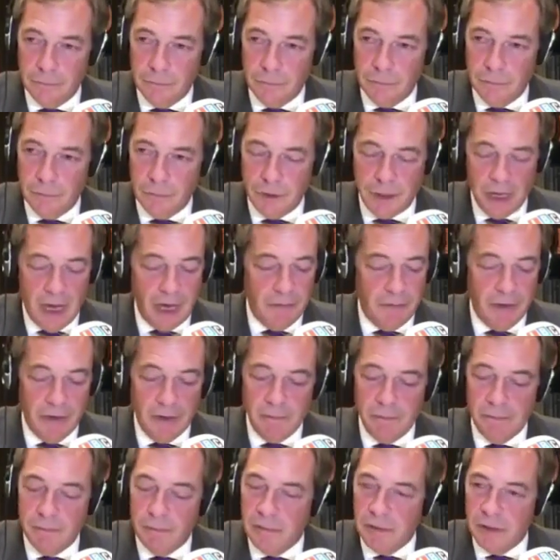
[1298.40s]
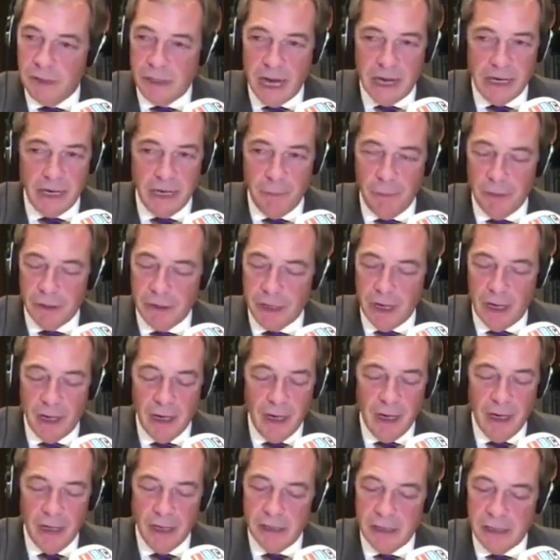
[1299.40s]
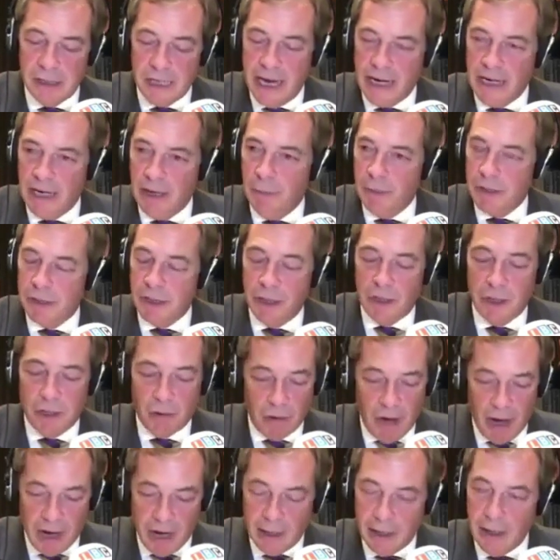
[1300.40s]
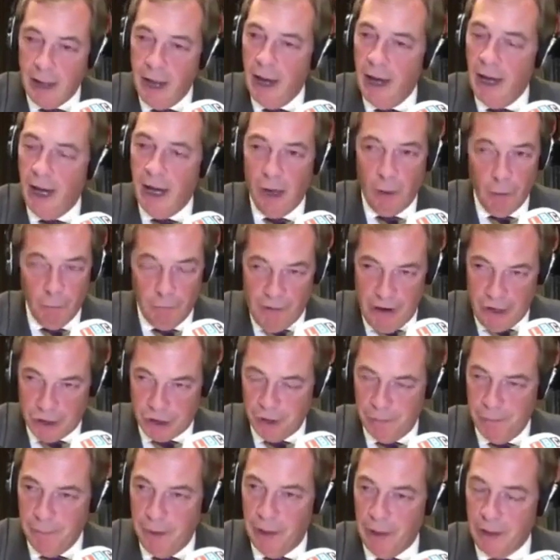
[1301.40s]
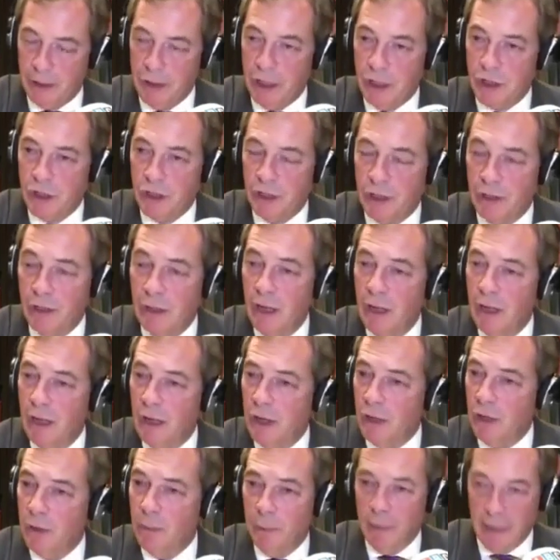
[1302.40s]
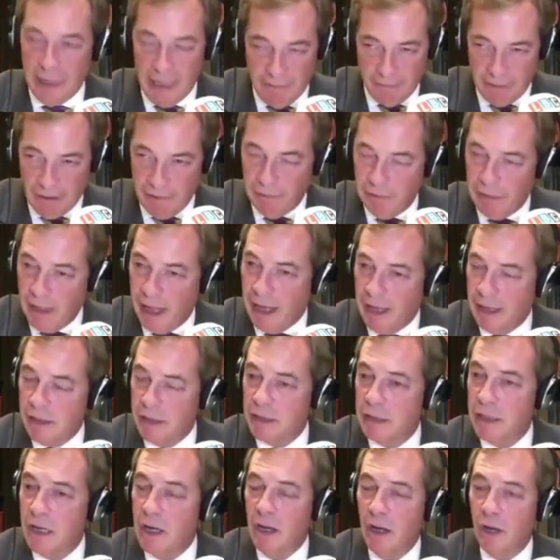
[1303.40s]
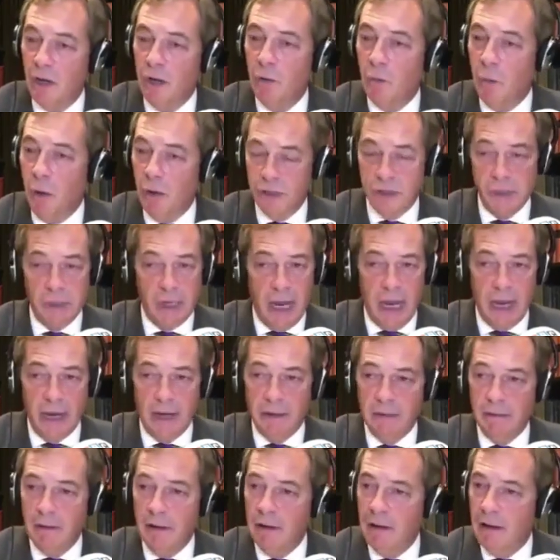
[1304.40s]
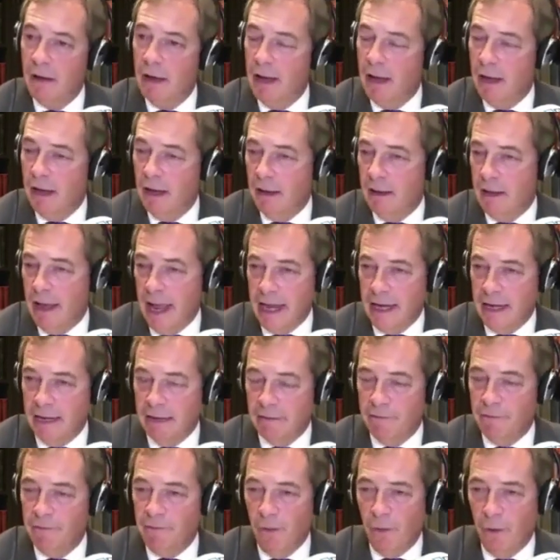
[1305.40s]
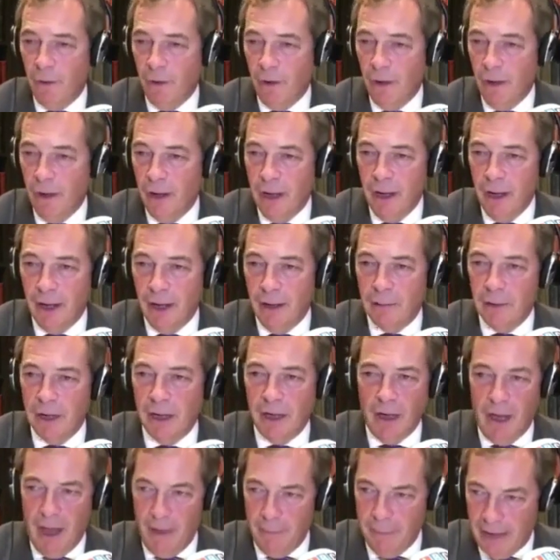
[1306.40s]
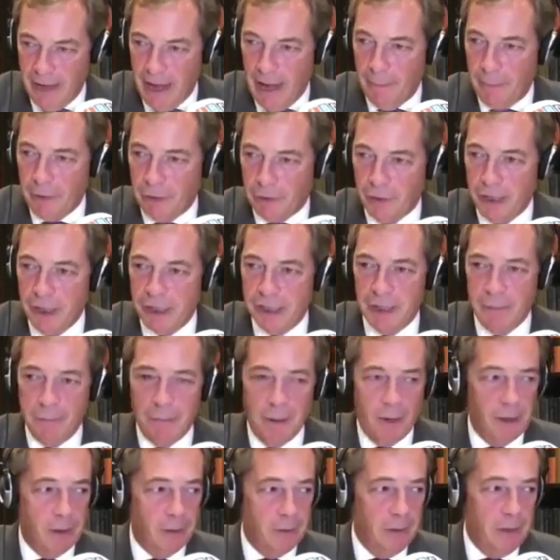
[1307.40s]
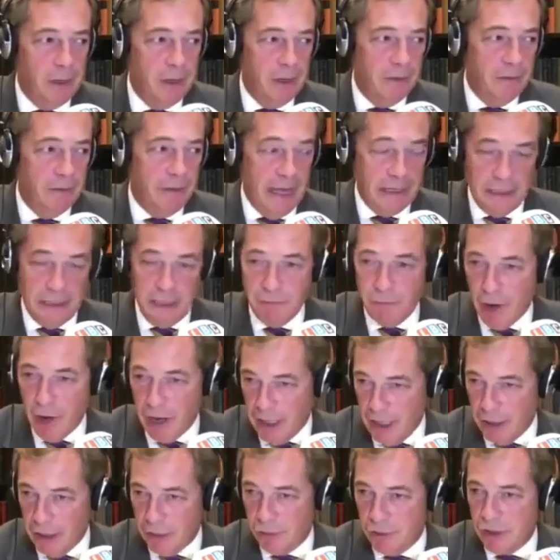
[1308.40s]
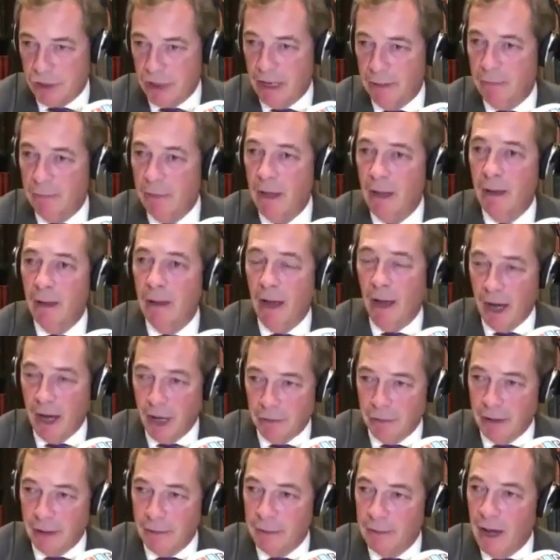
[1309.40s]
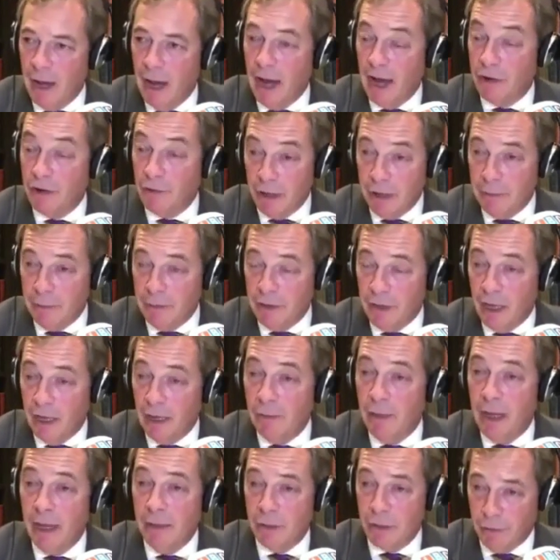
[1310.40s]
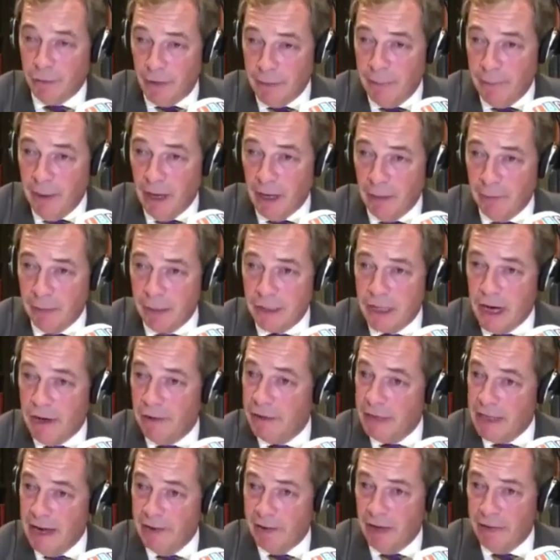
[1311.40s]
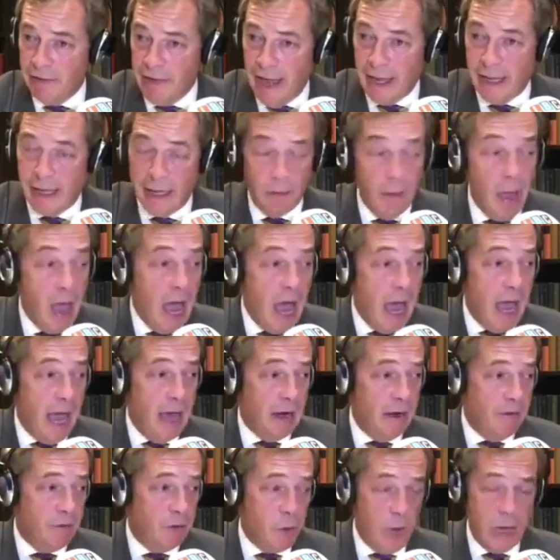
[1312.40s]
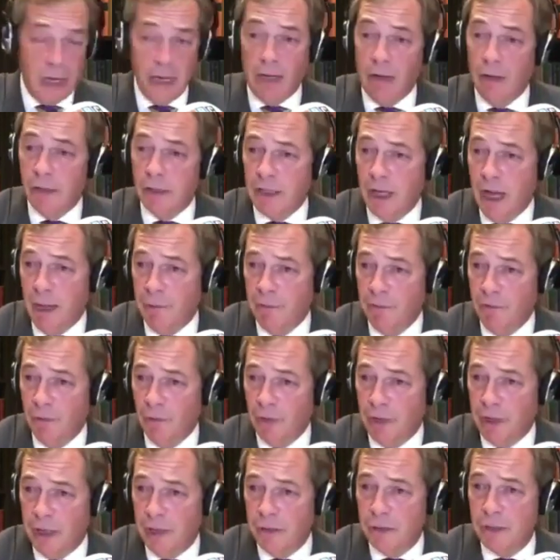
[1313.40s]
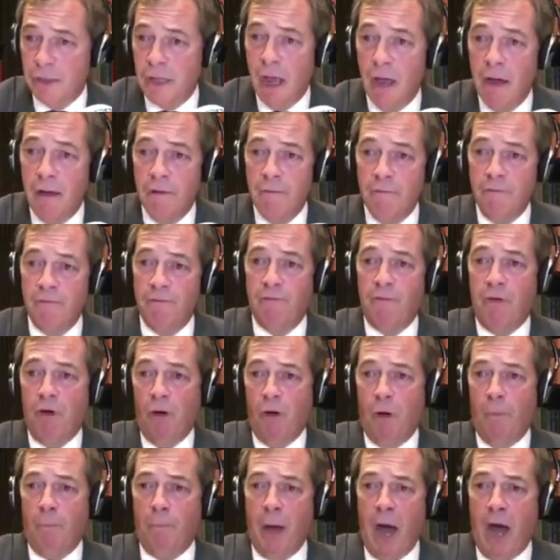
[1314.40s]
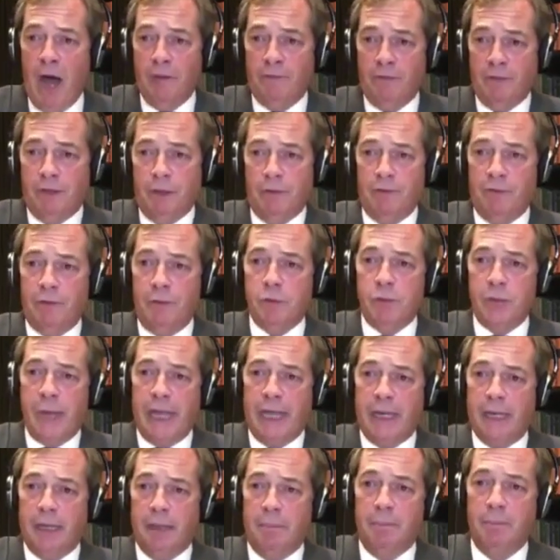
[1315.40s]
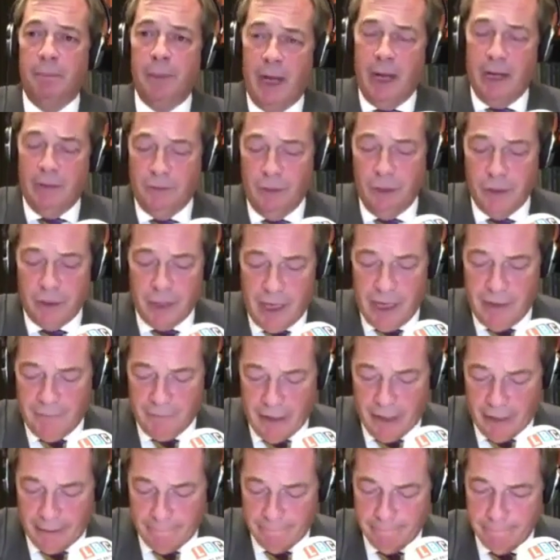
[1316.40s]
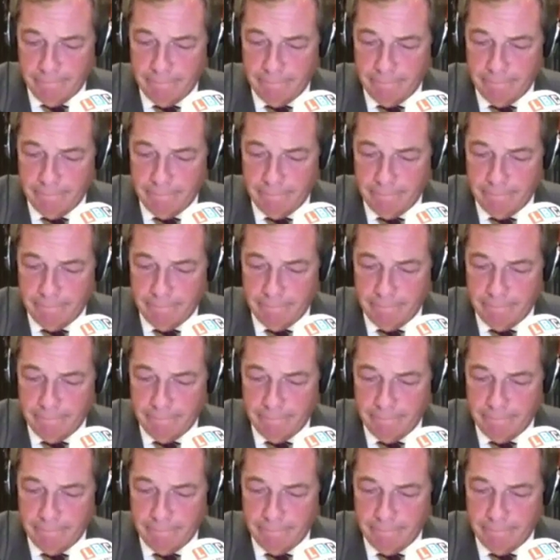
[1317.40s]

And David, Teddy was a great old-fashioned politician who believed in things, who wasn't in it for climbing up the greasy pole. That didn't really interest him. I agree with you. He was a great parliamentarian. David, I thank you. And I've quickly got time before the news for Pavel from Twickenham. Pavel, good evening.